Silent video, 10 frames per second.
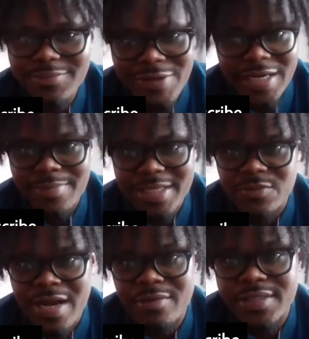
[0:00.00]
to mess
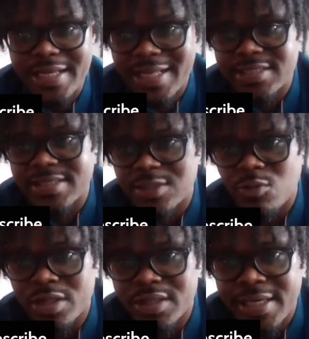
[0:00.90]
around with that. That's
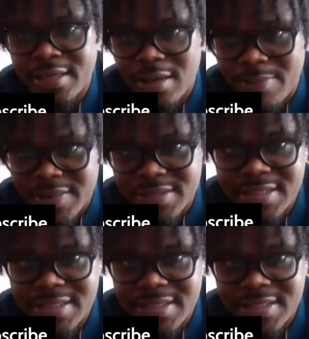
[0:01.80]
one thing about this